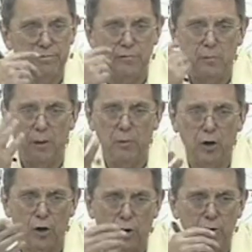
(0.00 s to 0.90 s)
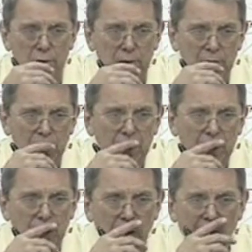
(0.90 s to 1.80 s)
if you remember her.
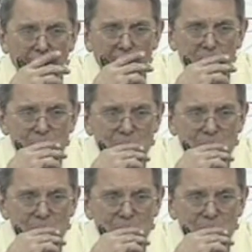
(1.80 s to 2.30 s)
Huh?